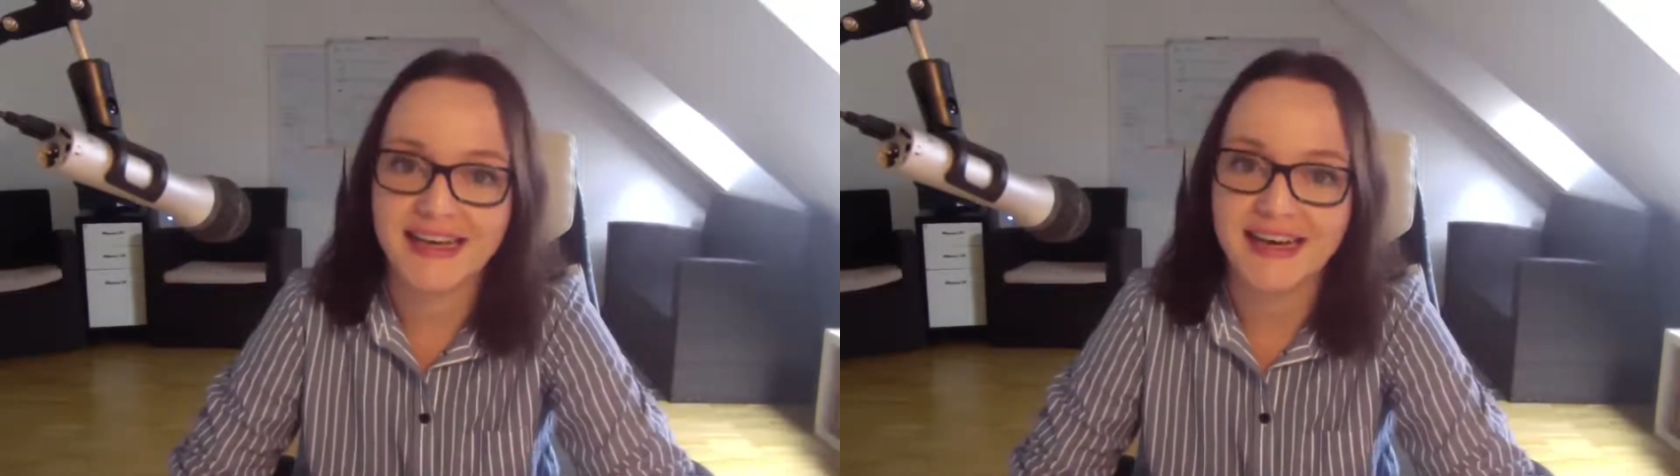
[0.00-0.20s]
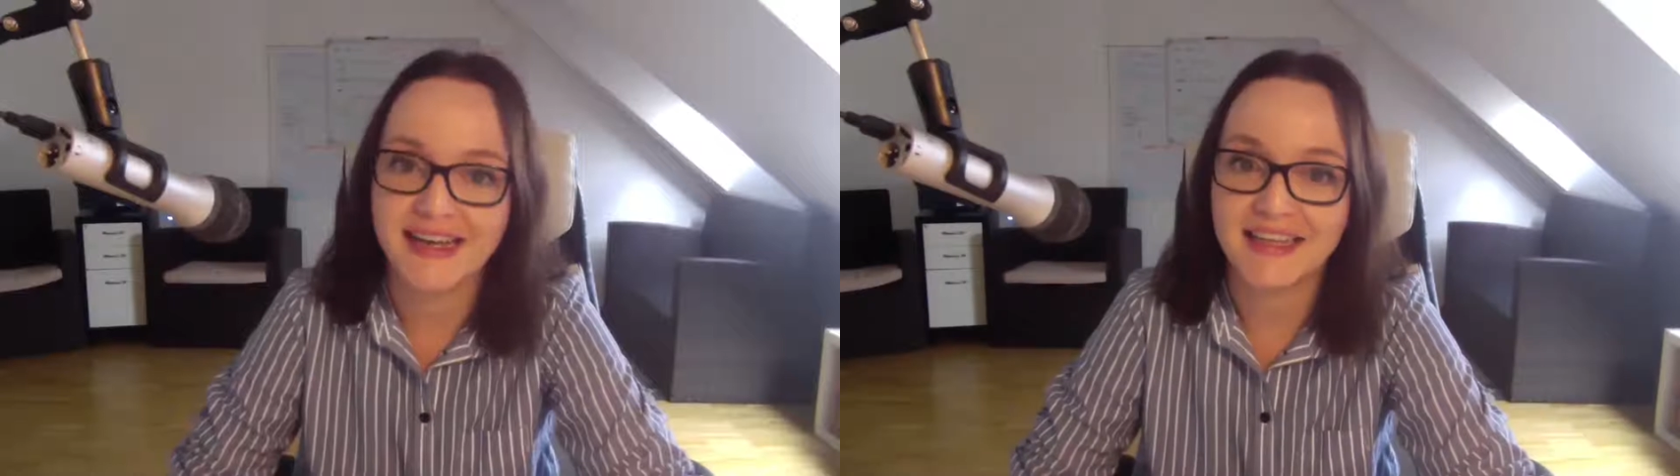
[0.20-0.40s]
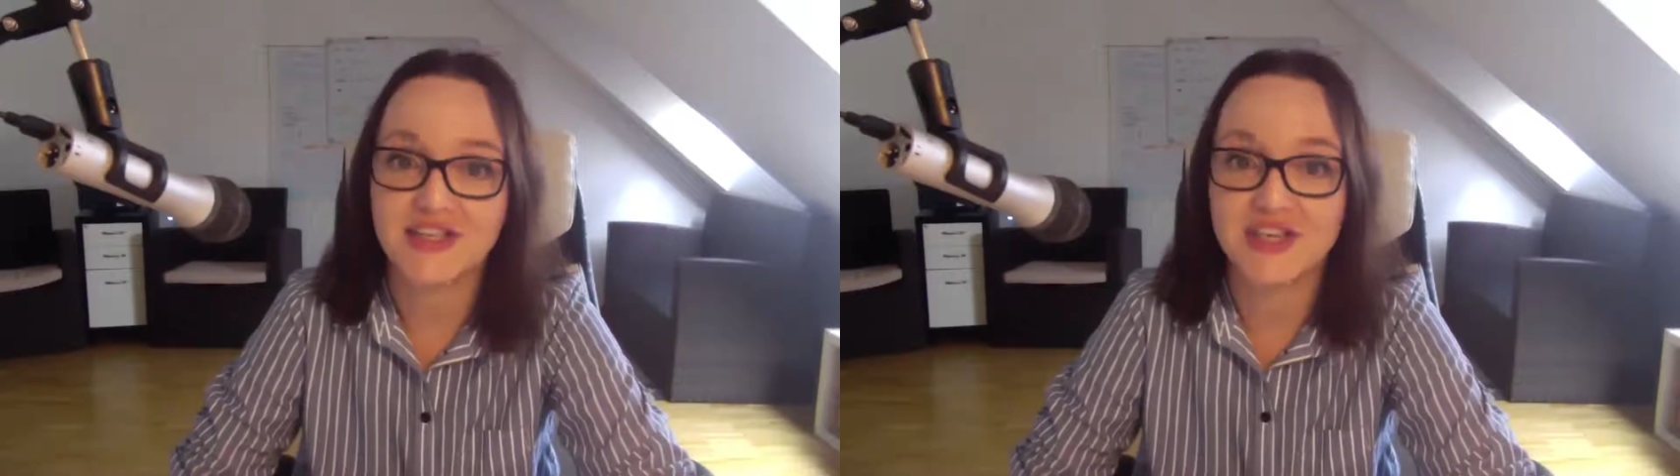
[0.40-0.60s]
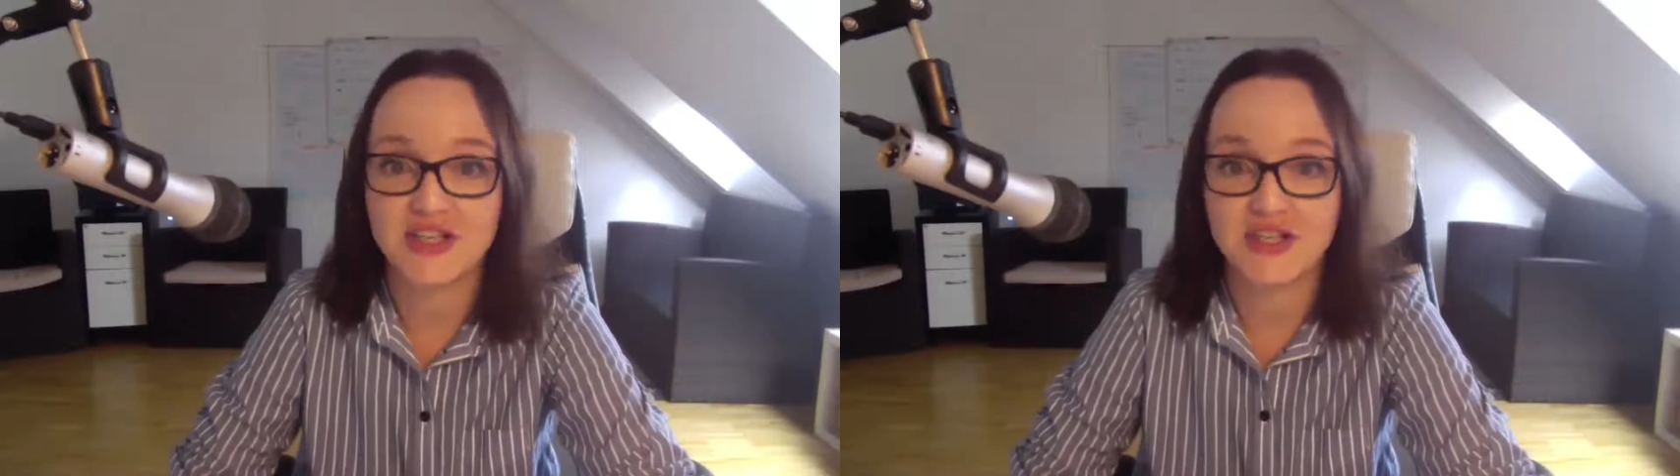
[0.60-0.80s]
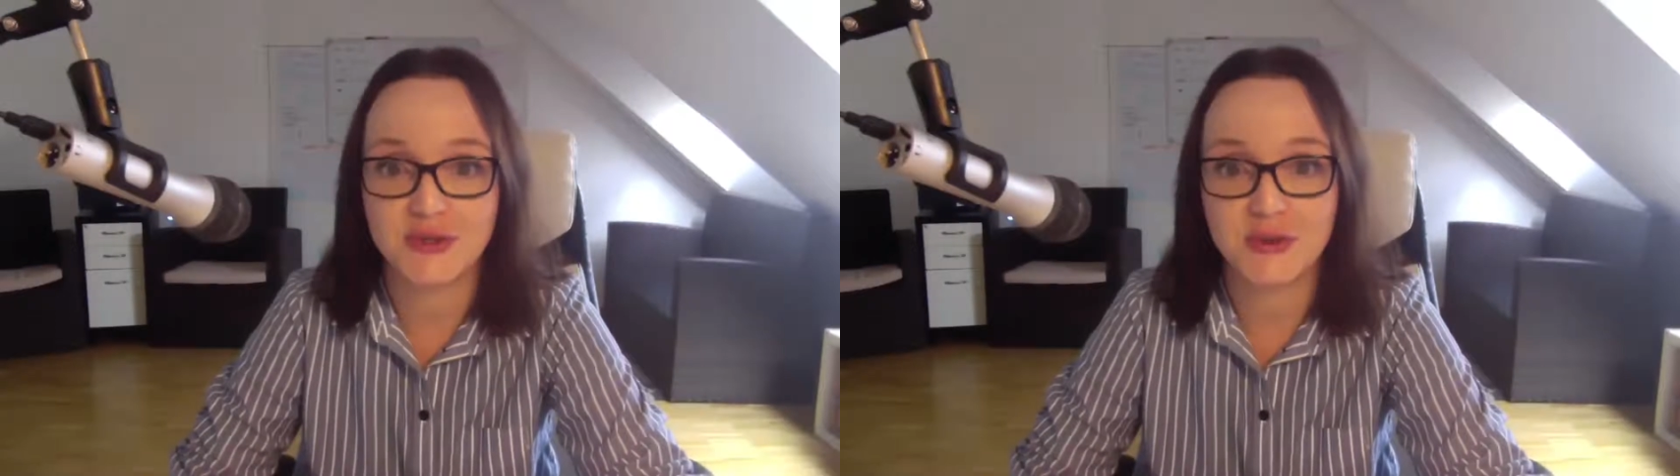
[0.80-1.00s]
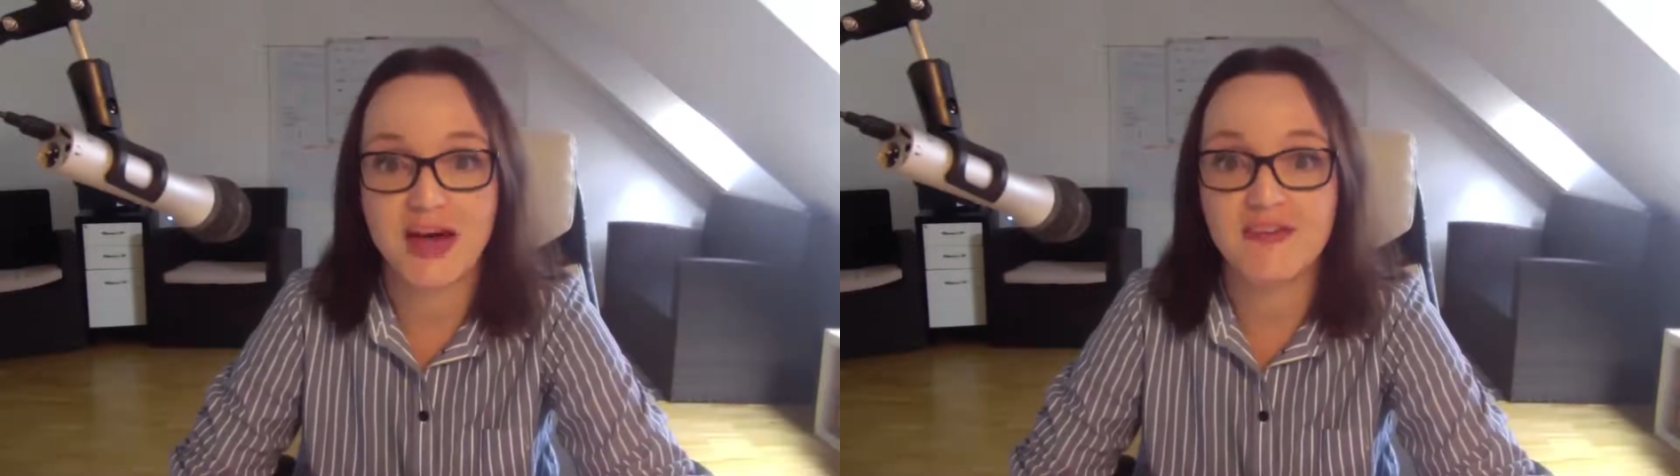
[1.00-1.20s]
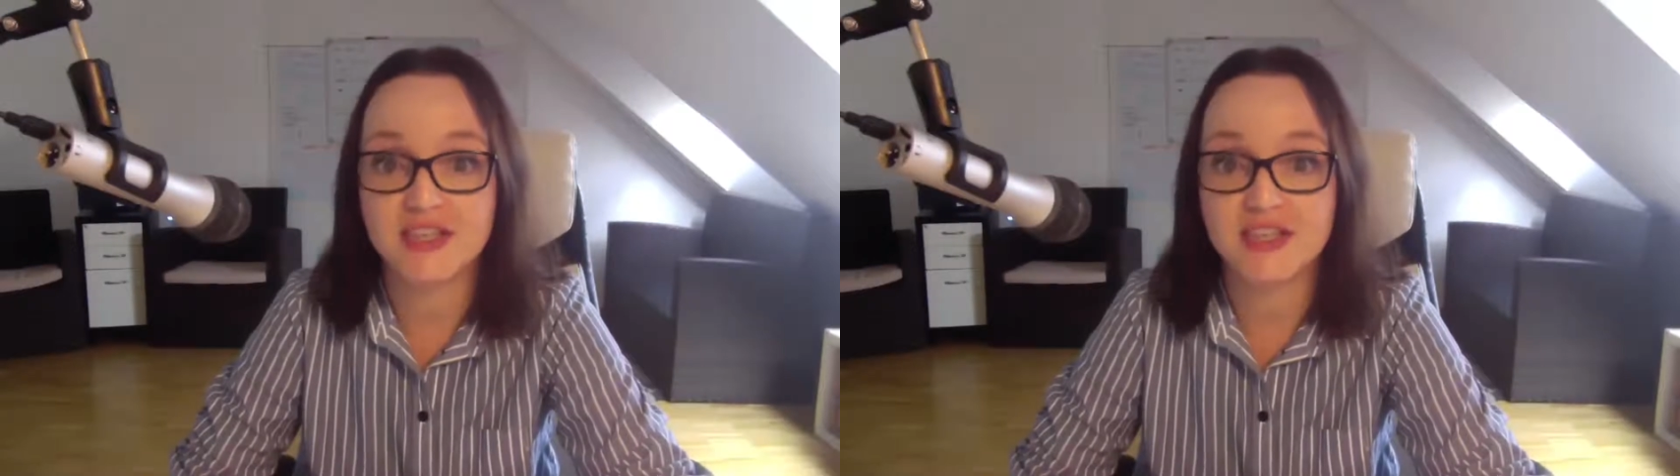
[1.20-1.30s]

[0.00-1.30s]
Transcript: I had a chance to have a